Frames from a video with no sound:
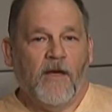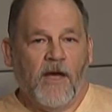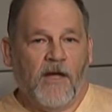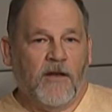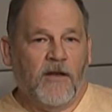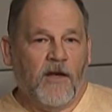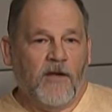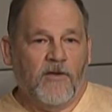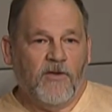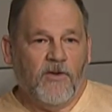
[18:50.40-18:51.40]
And
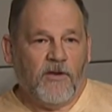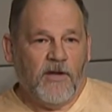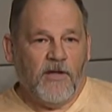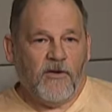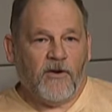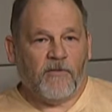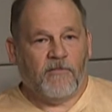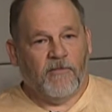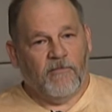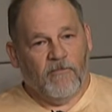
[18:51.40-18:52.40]
uh, you can either,
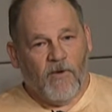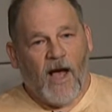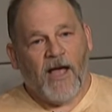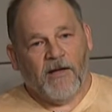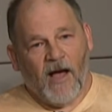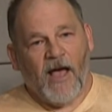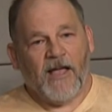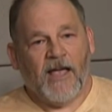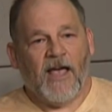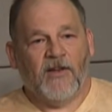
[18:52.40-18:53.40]
I, I
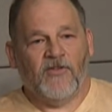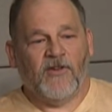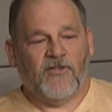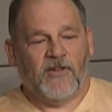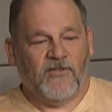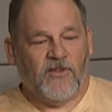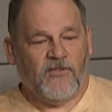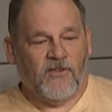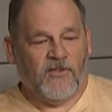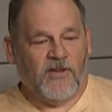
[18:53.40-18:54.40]
gauge its
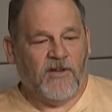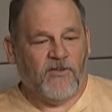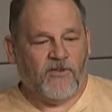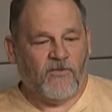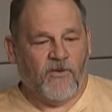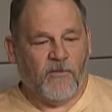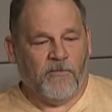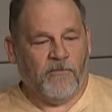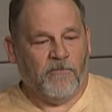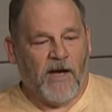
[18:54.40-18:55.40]
consistency just
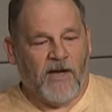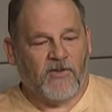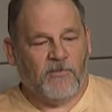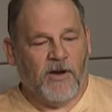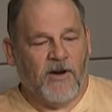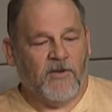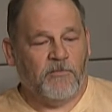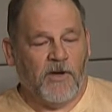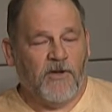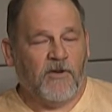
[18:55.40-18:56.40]
from my experience,
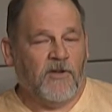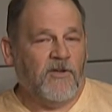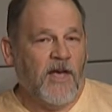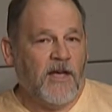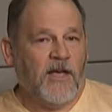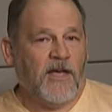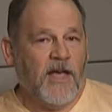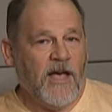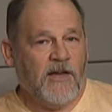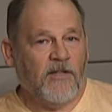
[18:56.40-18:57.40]
but you can take a
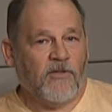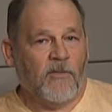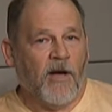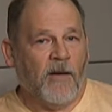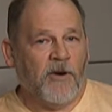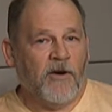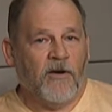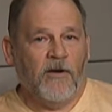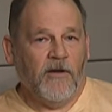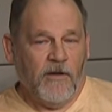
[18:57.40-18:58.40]
candy thermometer,
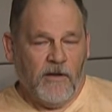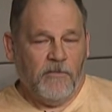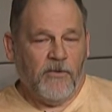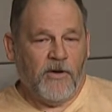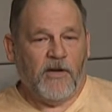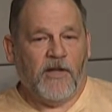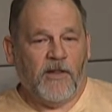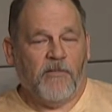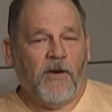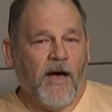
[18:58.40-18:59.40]
put it
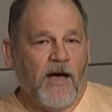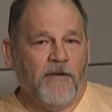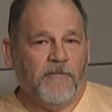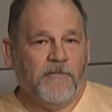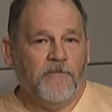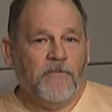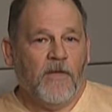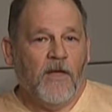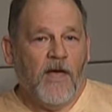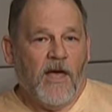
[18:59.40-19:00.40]
in the pot,
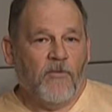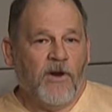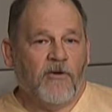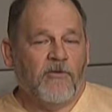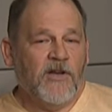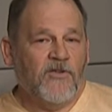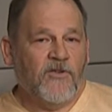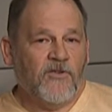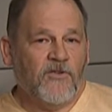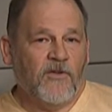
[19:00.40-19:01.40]
and when it
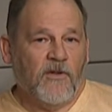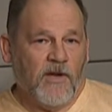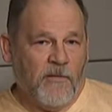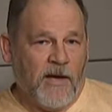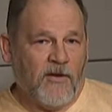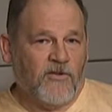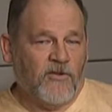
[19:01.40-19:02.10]
reaches about